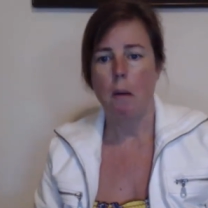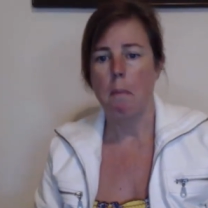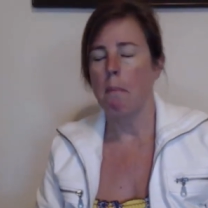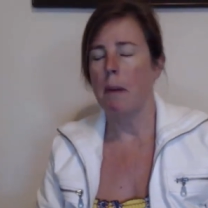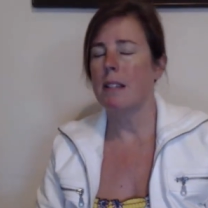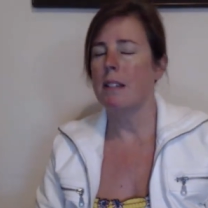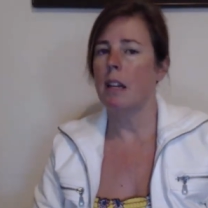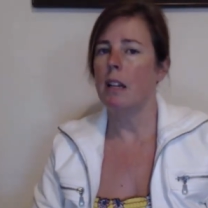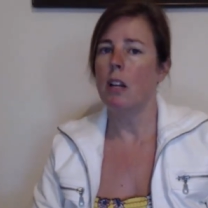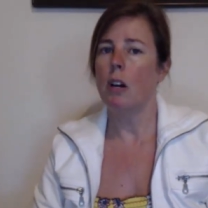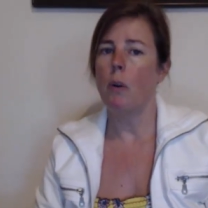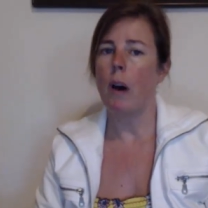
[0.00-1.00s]
Must I
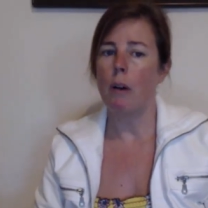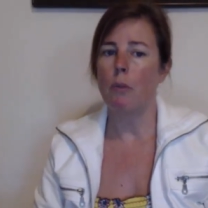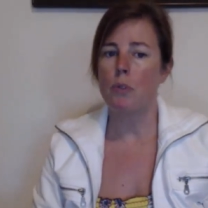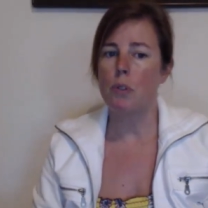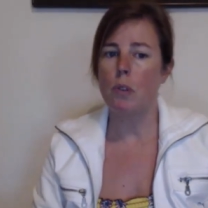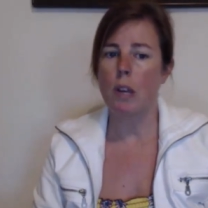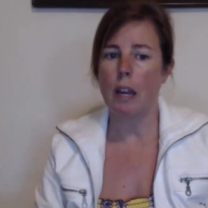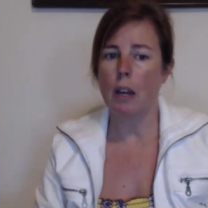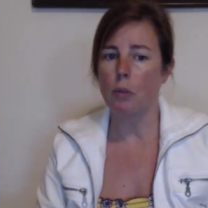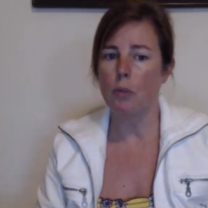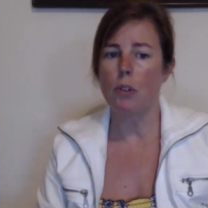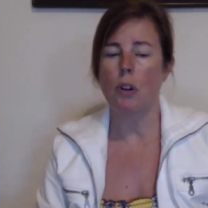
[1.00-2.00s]
know how to
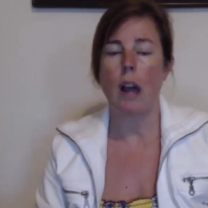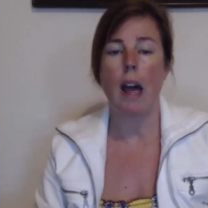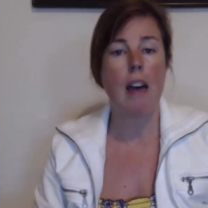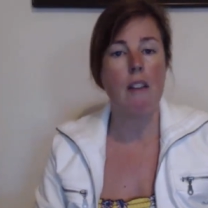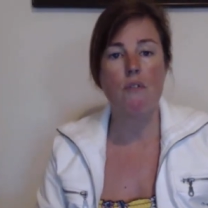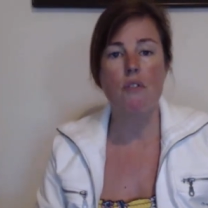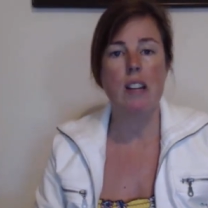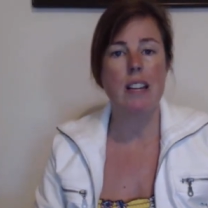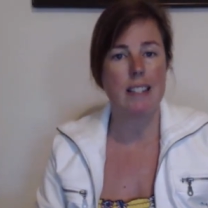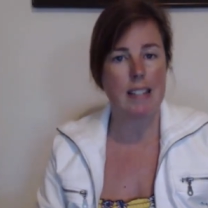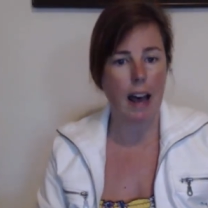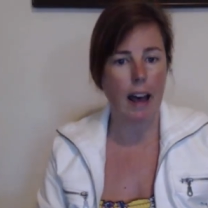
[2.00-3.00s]
counter every
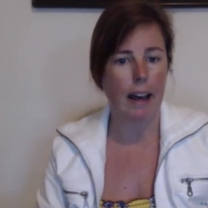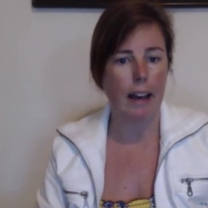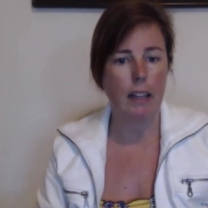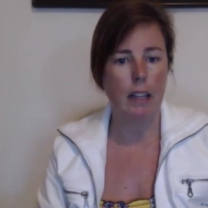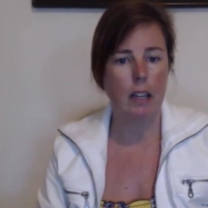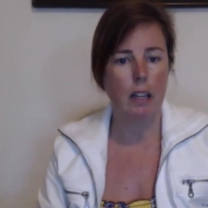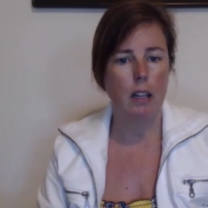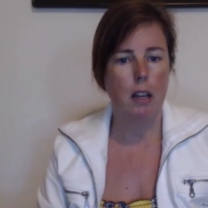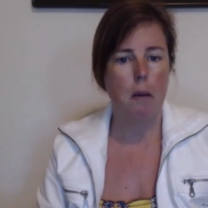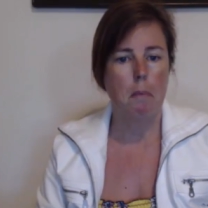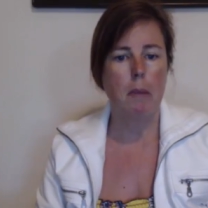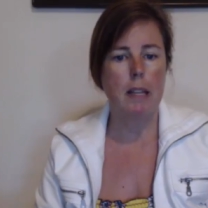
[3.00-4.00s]
attack?
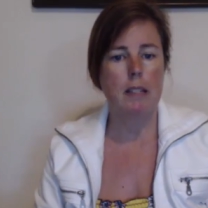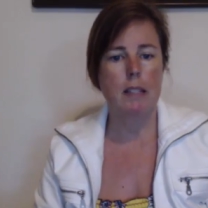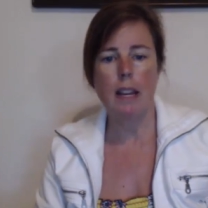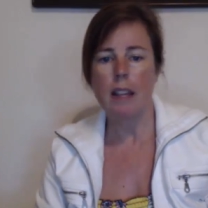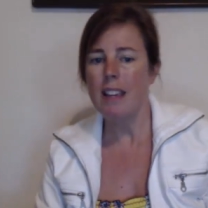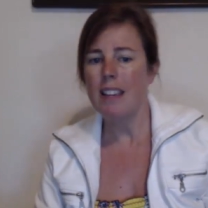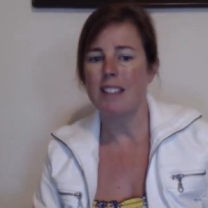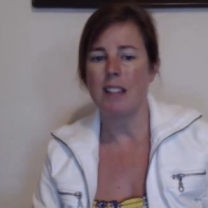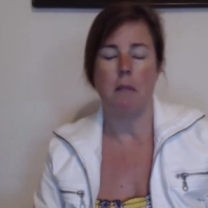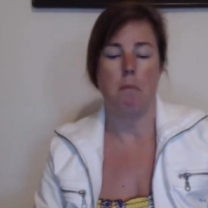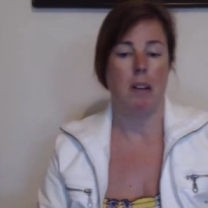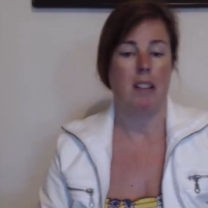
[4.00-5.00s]
Must I this
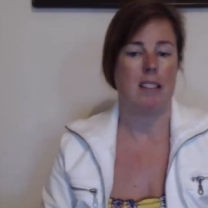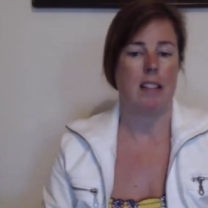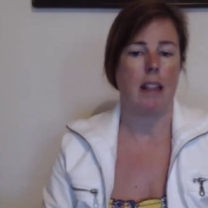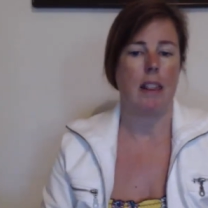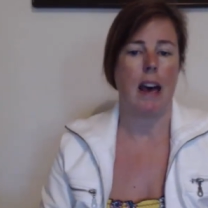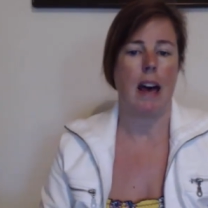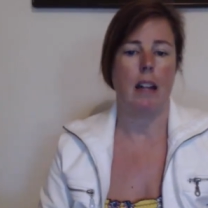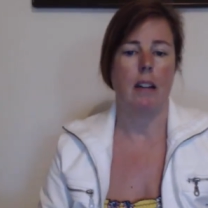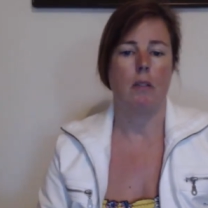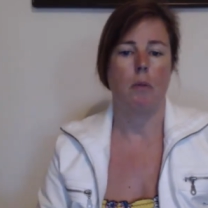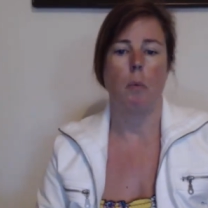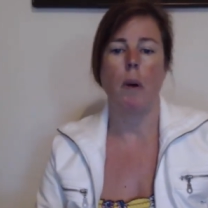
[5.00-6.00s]
and must I that?
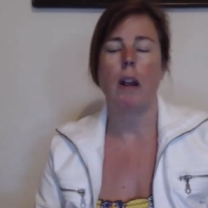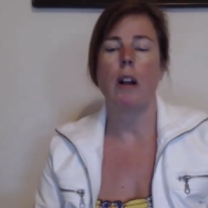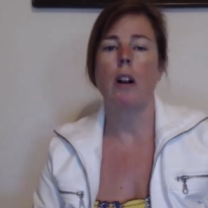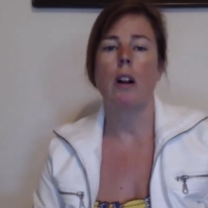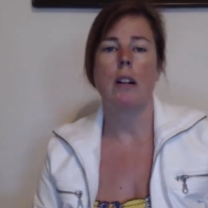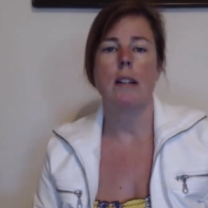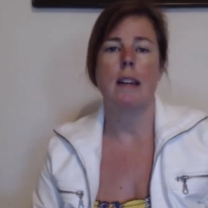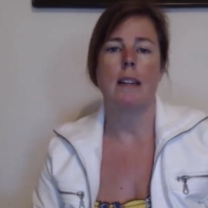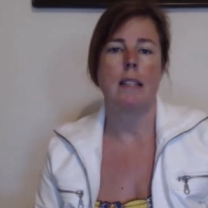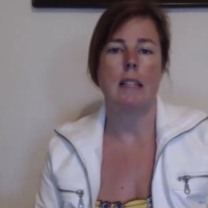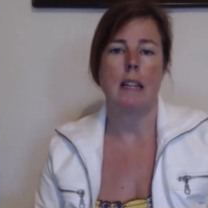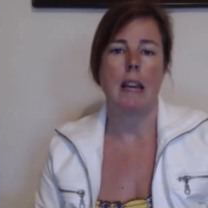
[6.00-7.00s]
Where
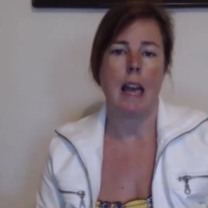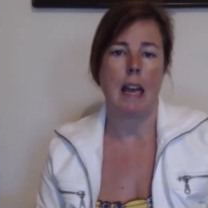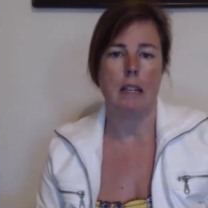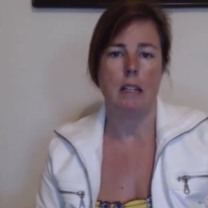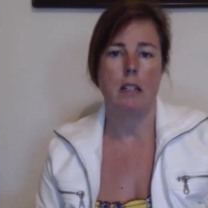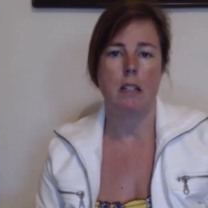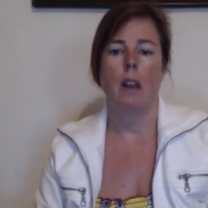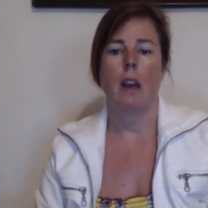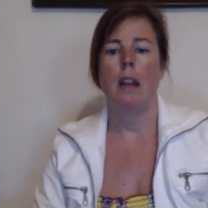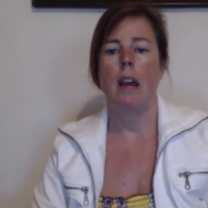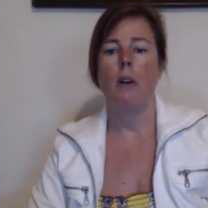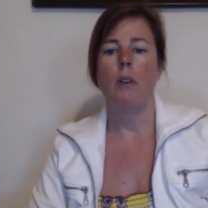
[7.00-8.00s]
does it end?
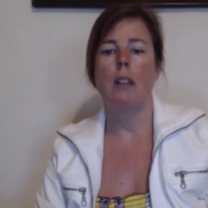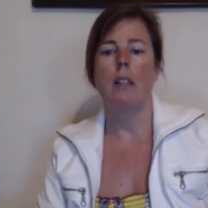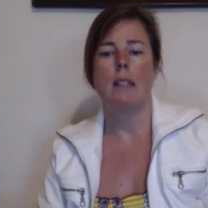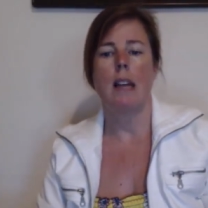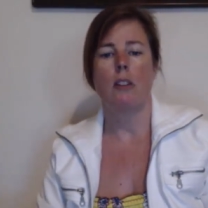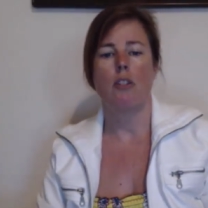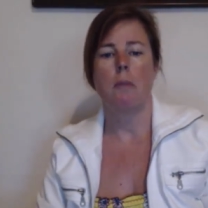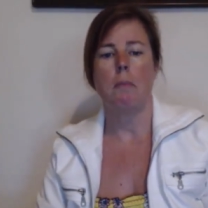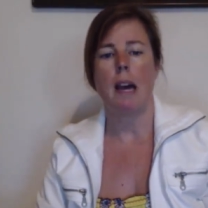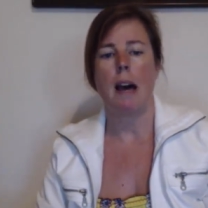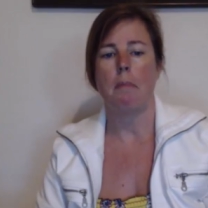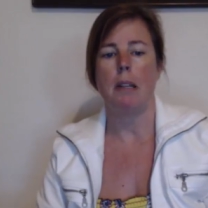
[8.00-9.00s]
And how can this actually be
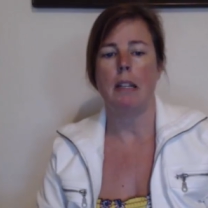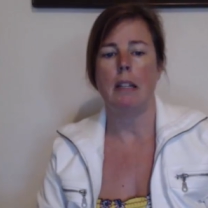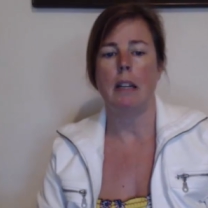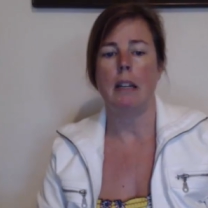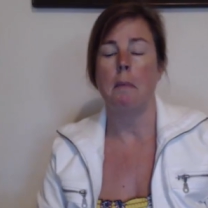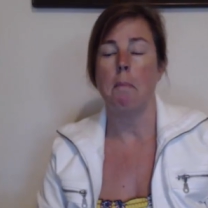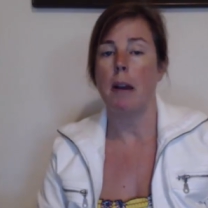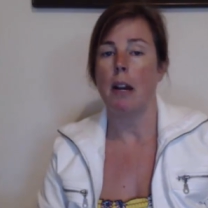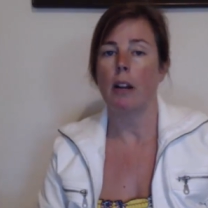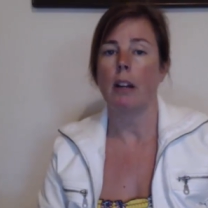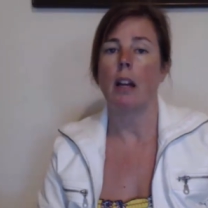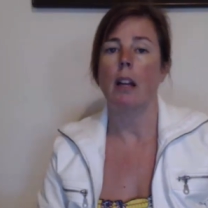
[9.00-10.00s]
happening in
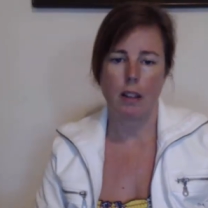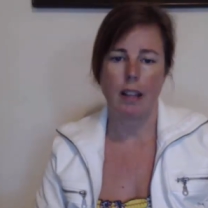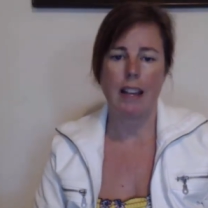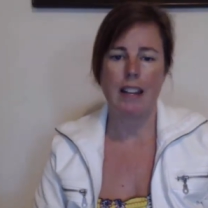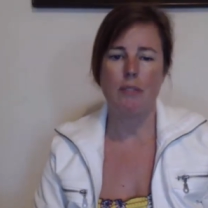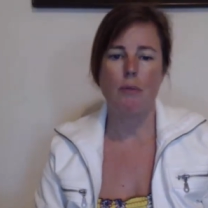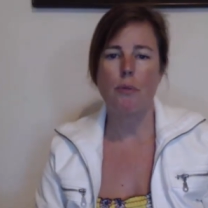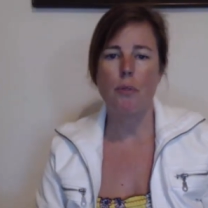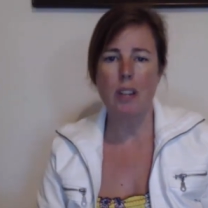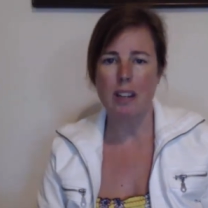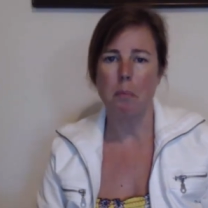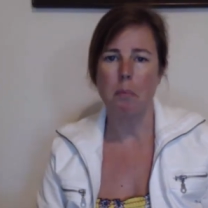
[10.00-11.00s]
America, the land of
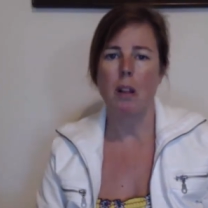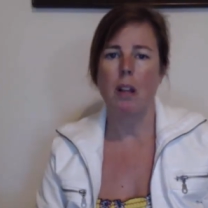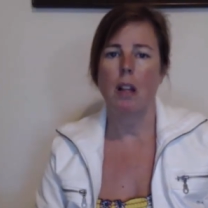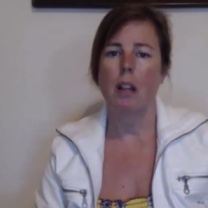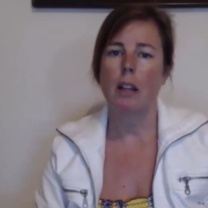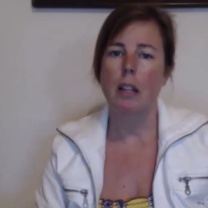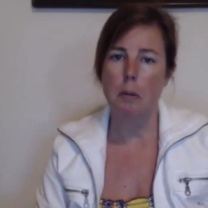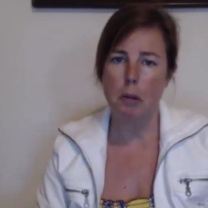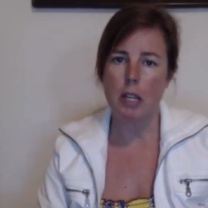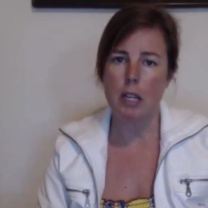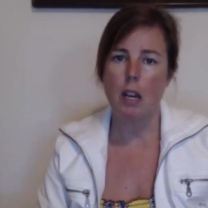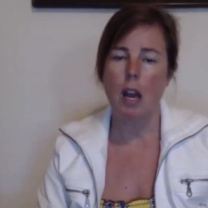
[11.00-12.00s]
freedom,
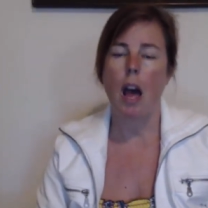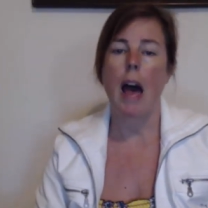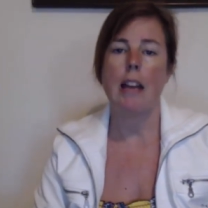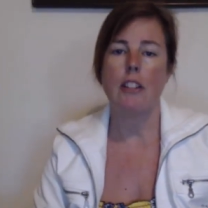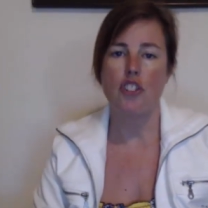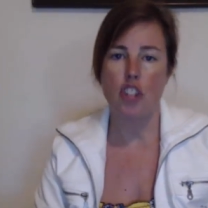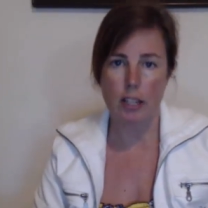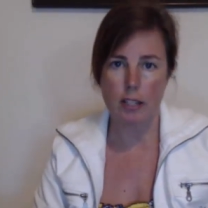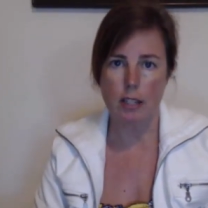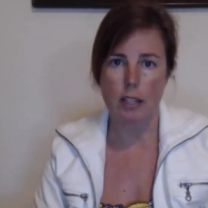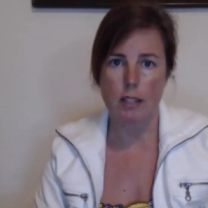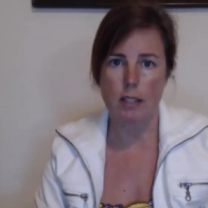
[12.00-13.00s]
liberty, and
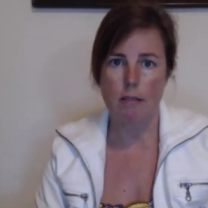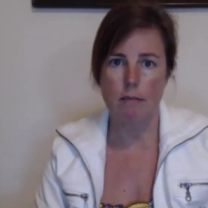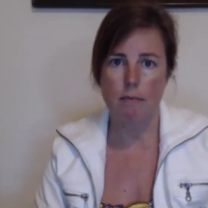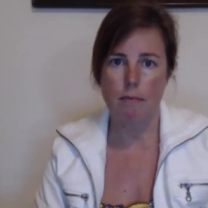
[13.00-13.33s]
justice,